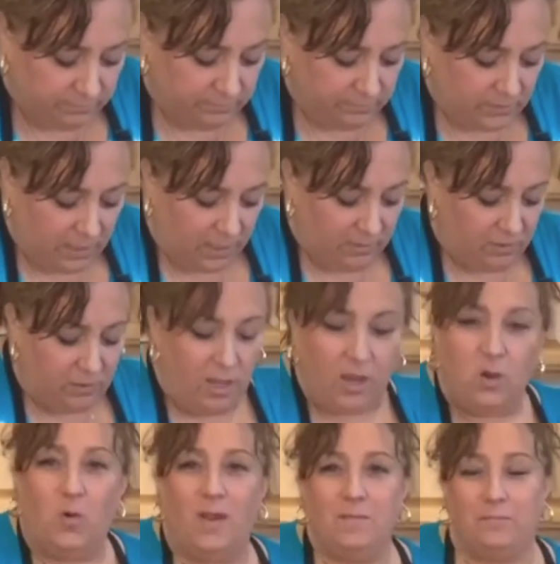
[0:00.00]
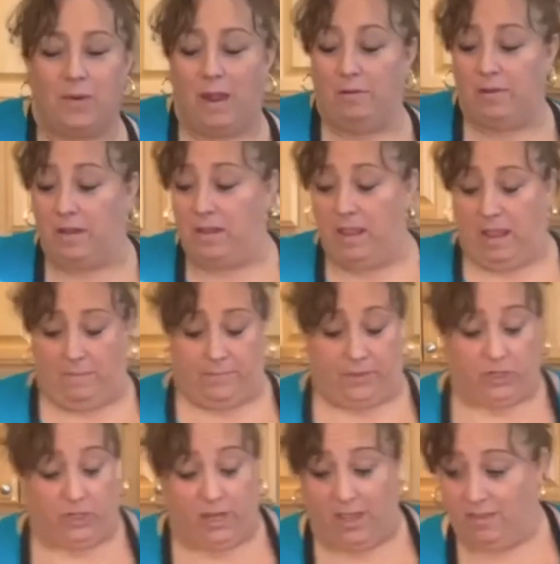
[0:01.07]
Okay, they're not quite browning yet, but
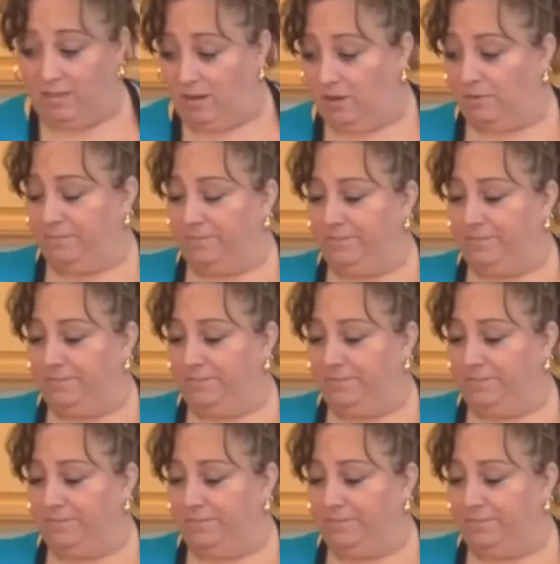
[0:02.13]
they're getting there.